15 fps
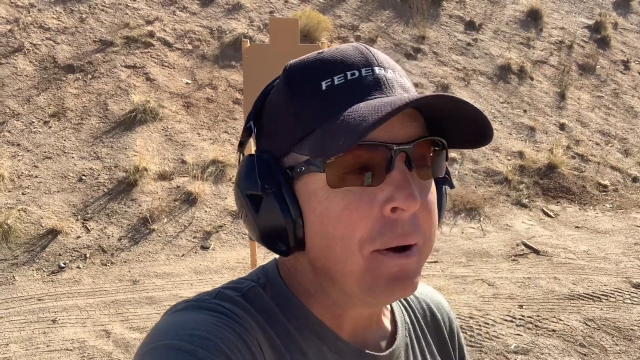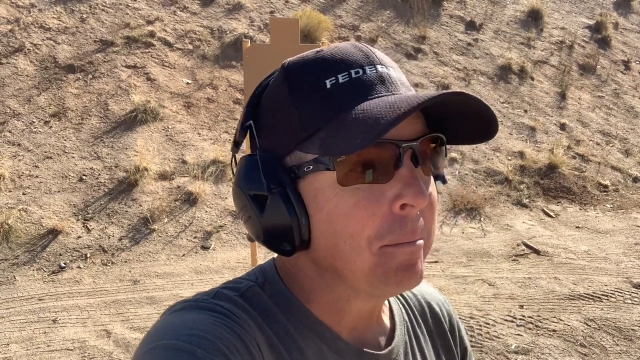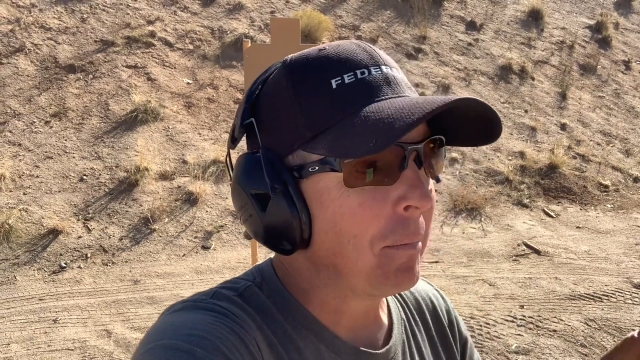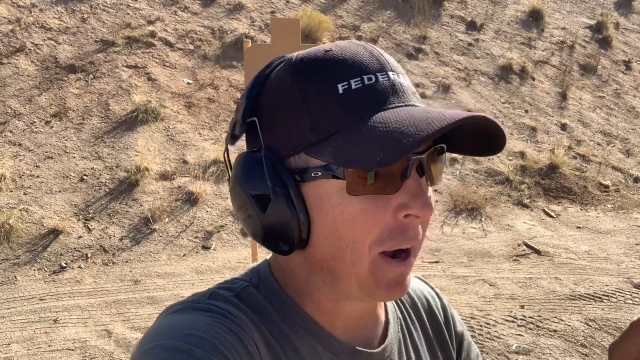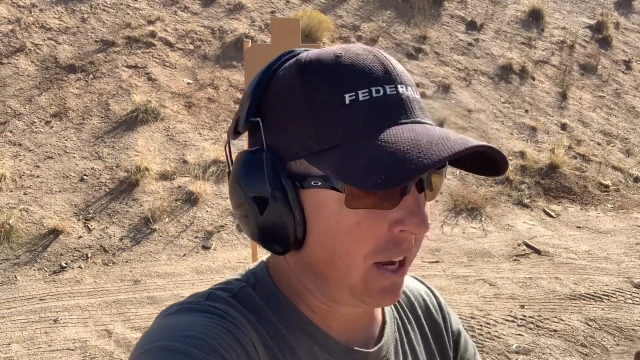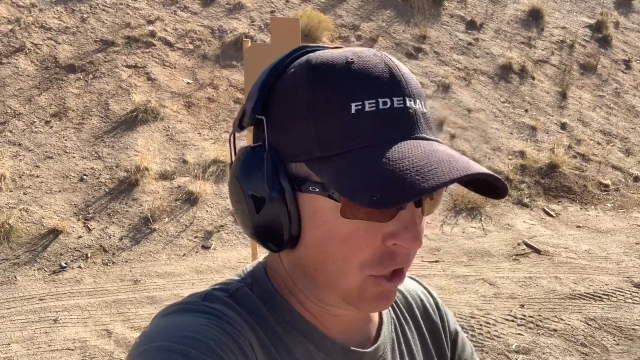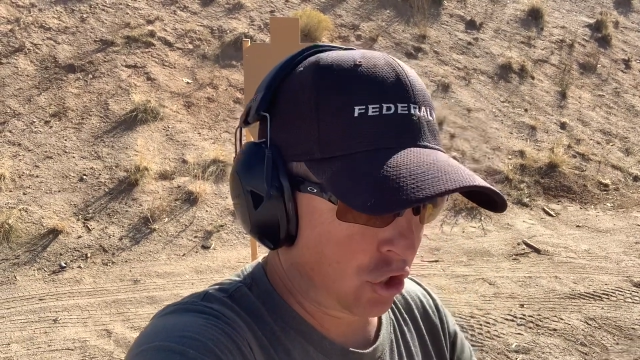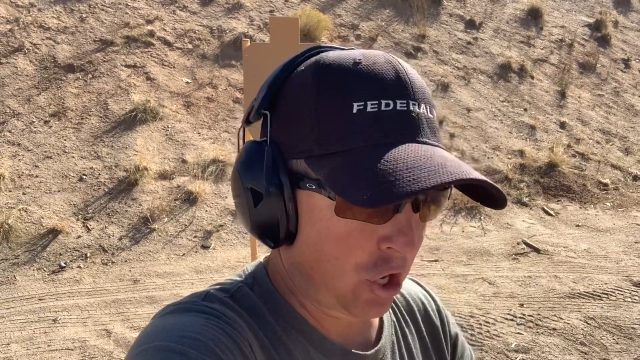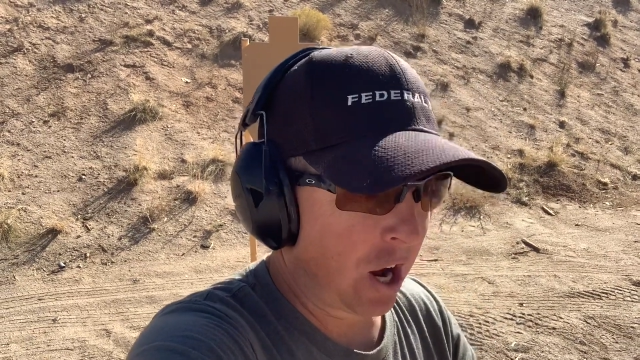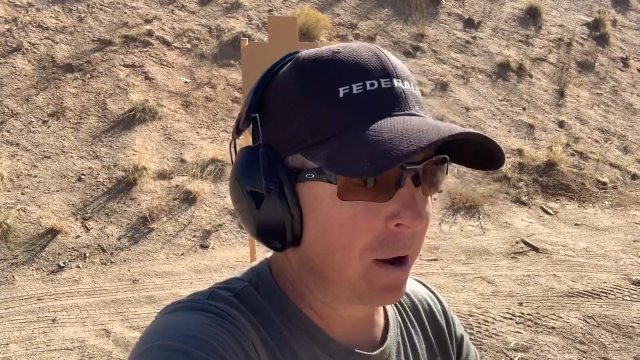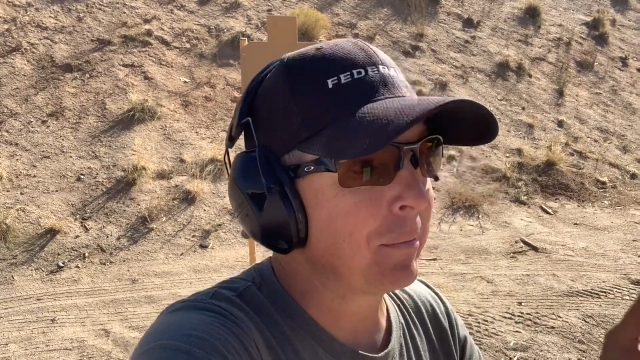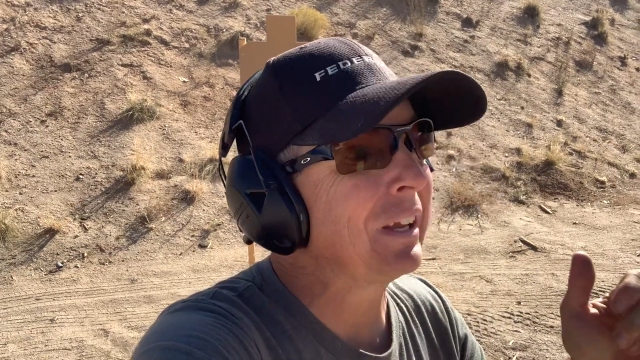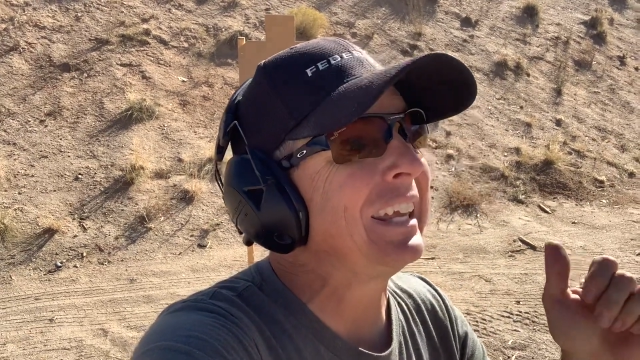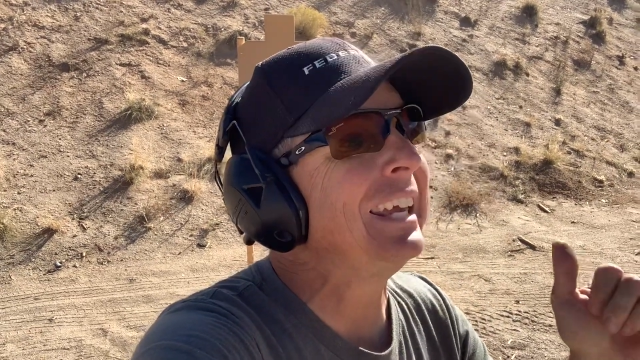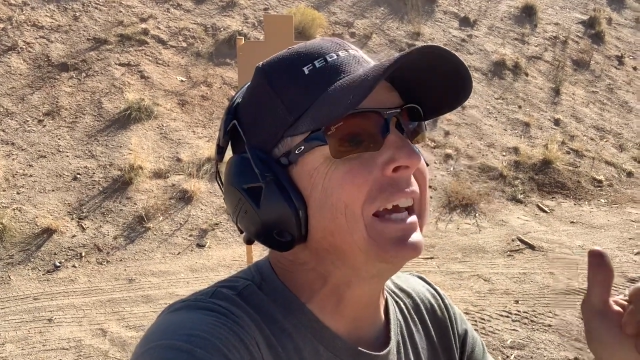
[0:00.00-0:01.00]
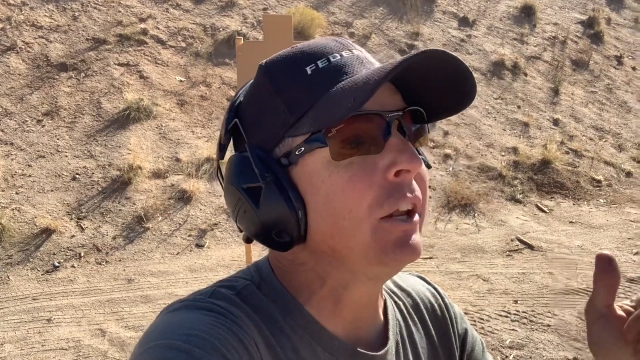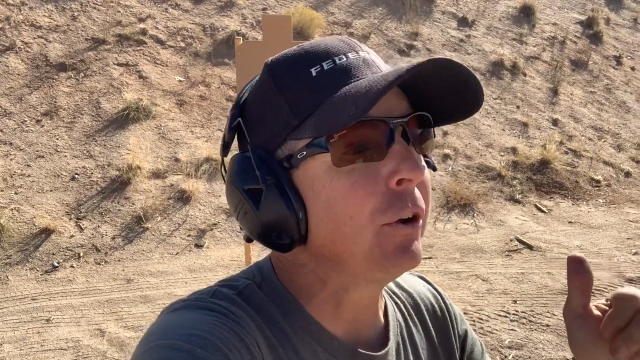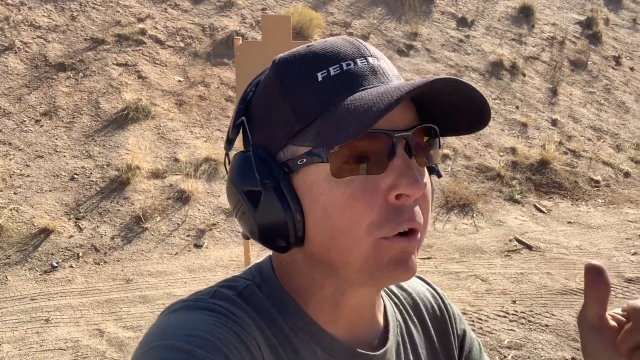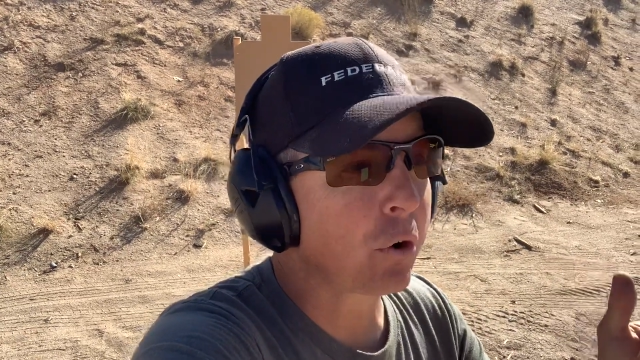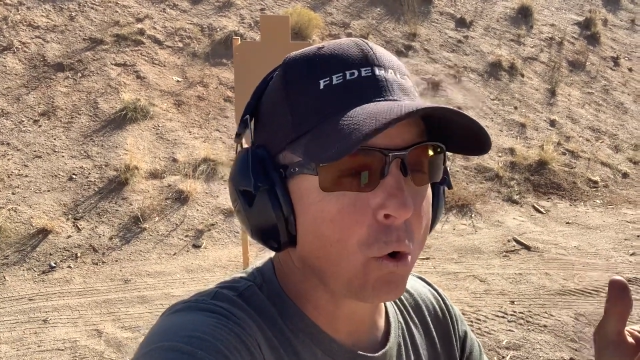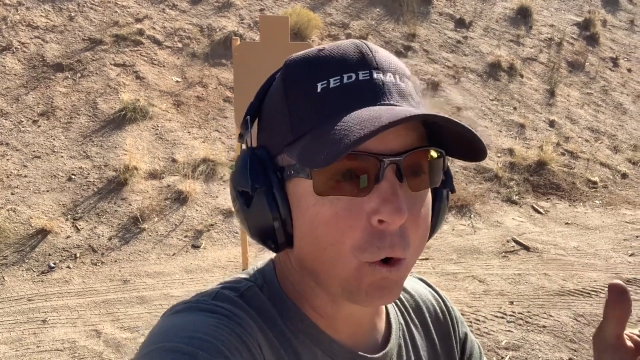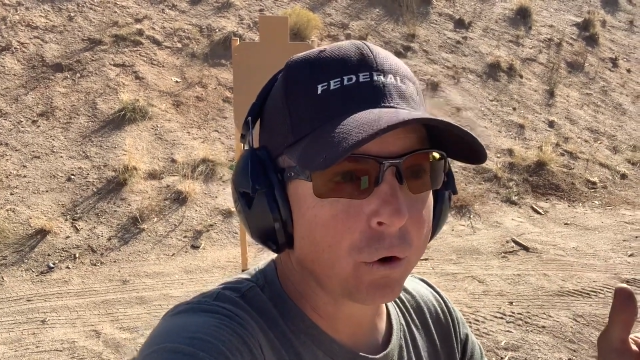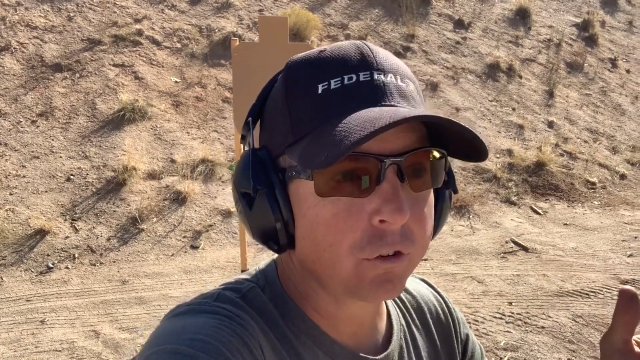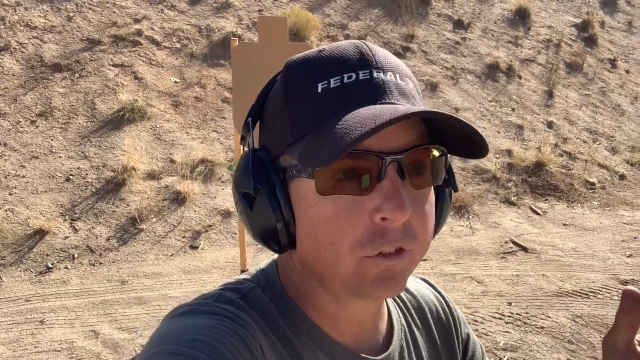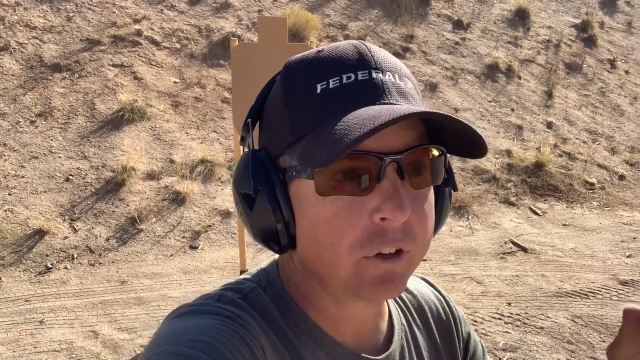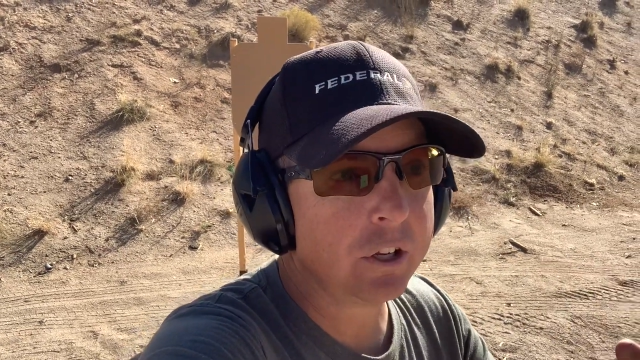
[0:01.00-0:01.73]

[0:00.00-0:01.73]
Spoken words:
My job, again, of course,